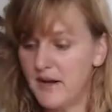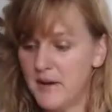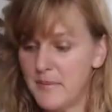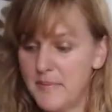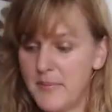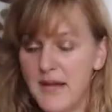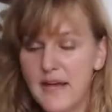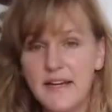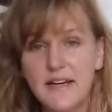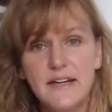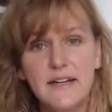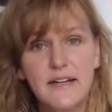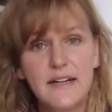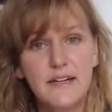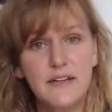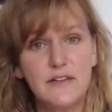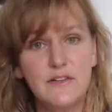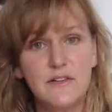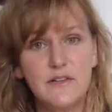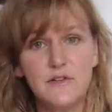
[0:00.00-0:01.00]
pen and
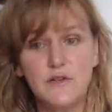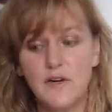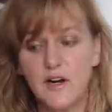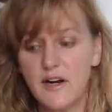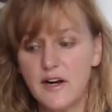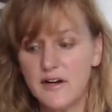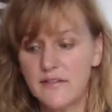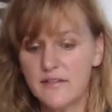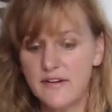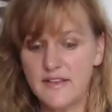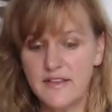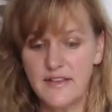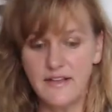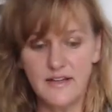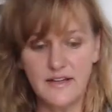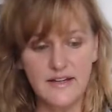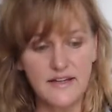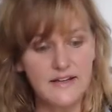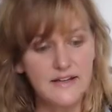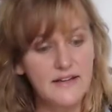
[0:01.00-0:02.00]
ink to draw everything
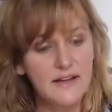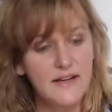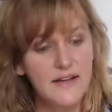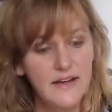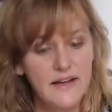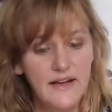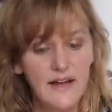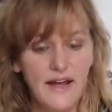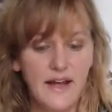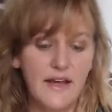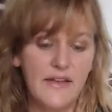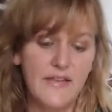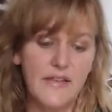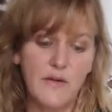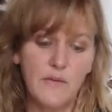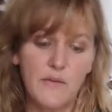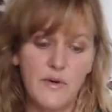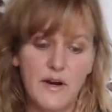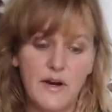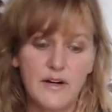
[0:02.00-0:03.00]
in, and
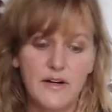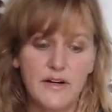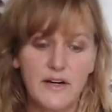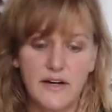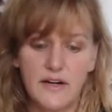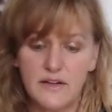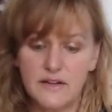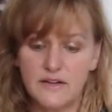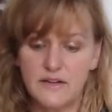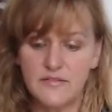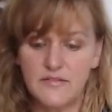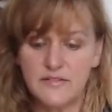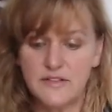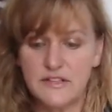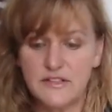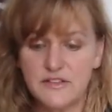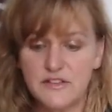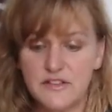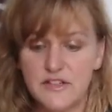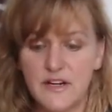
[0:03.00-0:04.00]
then watercolor to
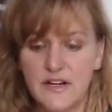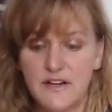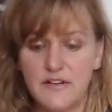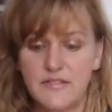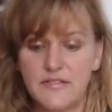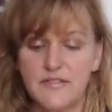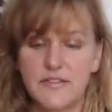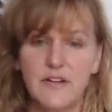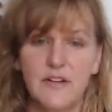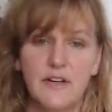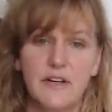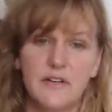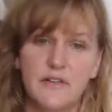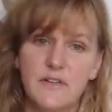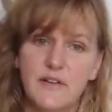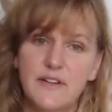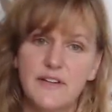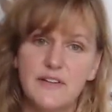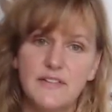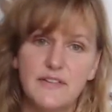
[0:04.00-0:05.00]
finish it off. So
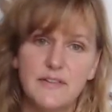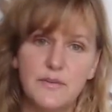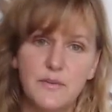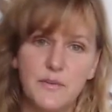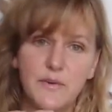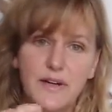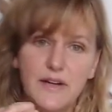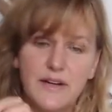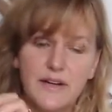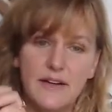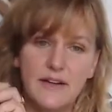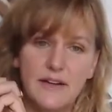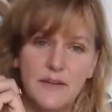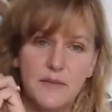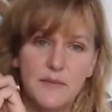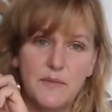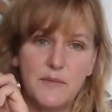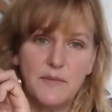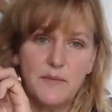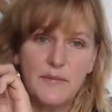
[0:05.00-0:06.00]
this is what
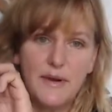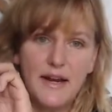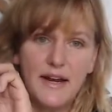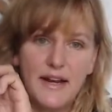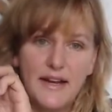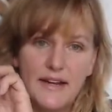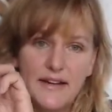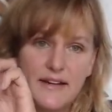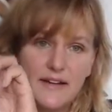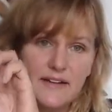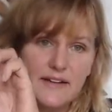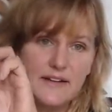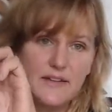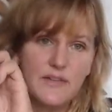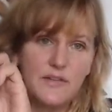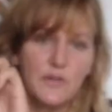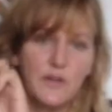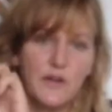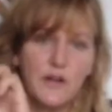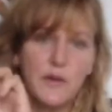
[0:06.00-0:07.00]
my
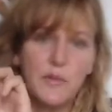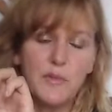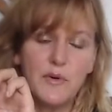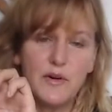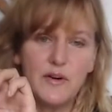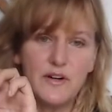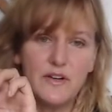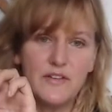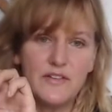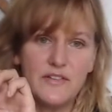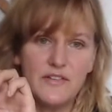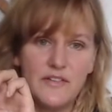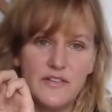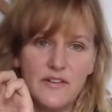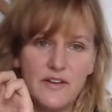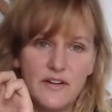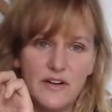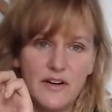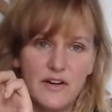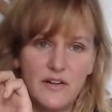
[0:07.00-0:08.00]
storyboards
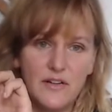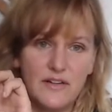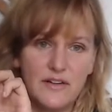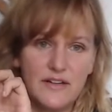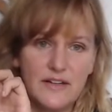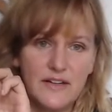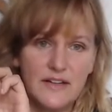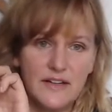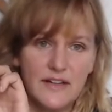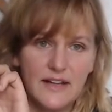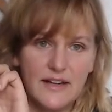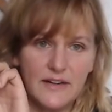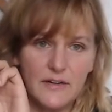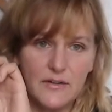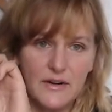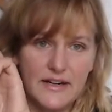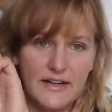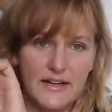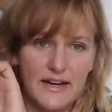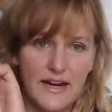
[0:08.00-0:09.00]
are looking like
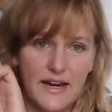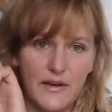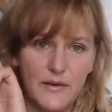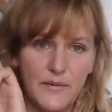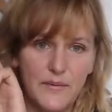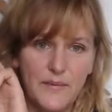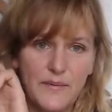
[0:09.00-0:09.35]
right now.